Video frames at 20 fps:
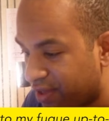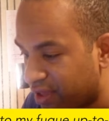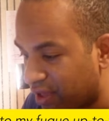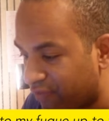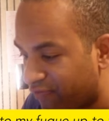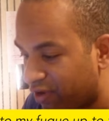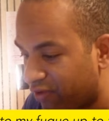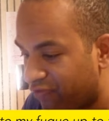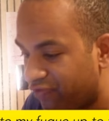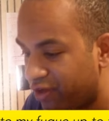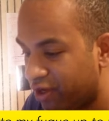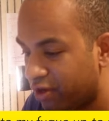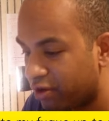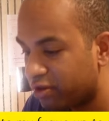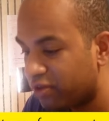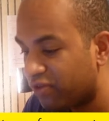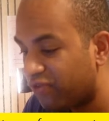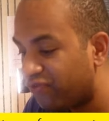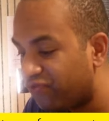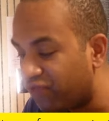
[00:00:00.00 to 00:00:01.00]
something
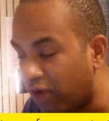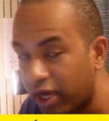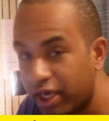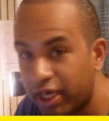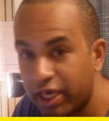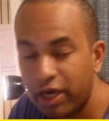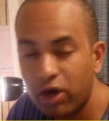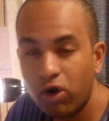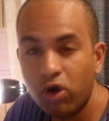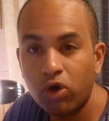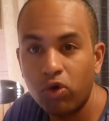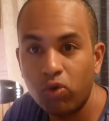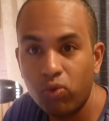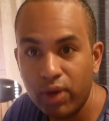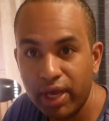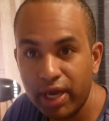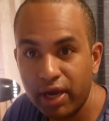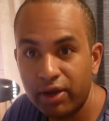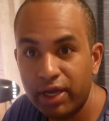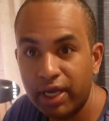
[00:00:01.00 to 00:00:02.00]
feels funky or
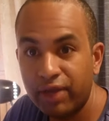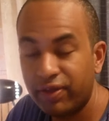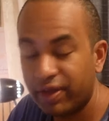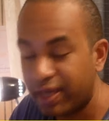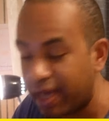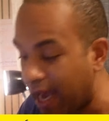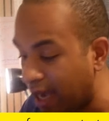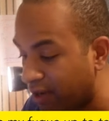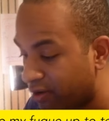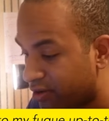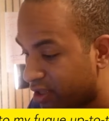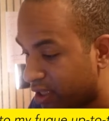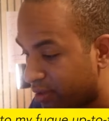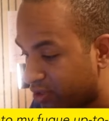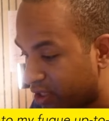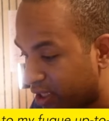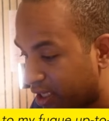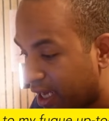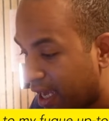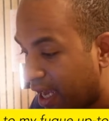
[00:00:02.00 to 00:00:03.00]
weird in the counter
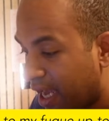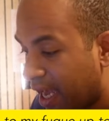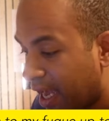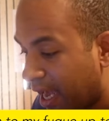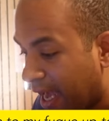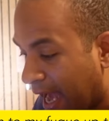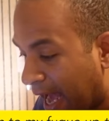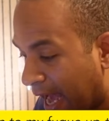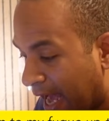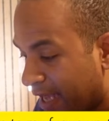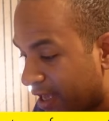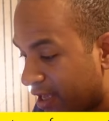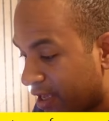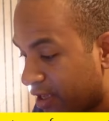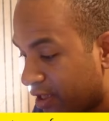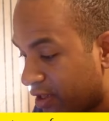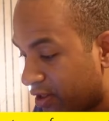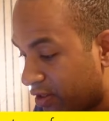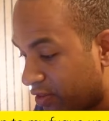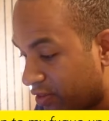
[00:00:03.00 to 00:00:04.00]
subject at
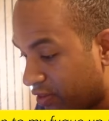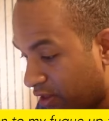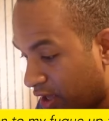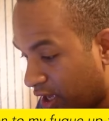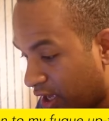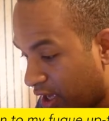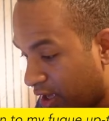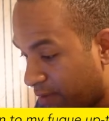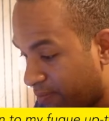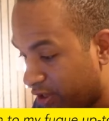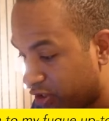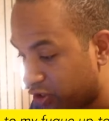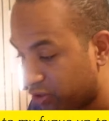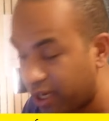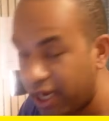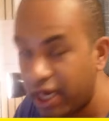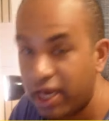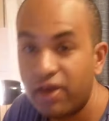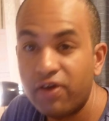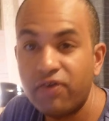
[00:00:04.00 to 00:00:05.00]
measure
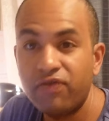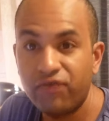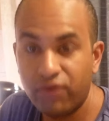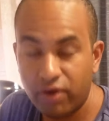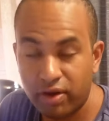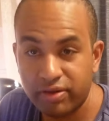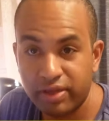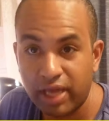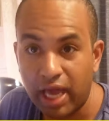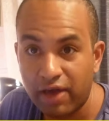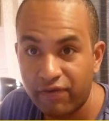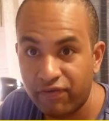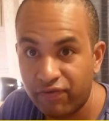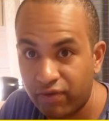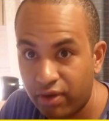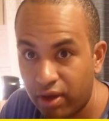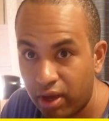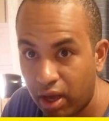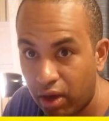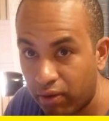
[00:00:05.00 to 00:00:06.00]
8, first
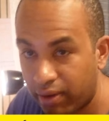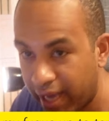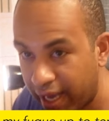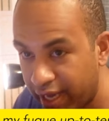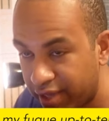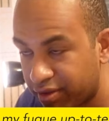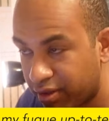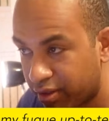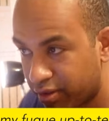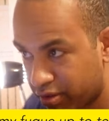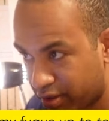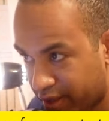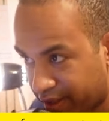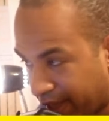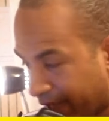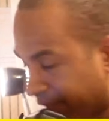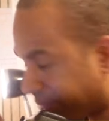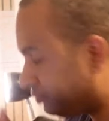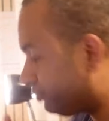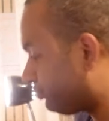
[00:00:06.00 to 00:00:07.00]
half, okay? So let's look at
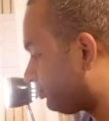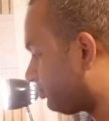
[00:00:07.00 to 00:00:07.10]
that.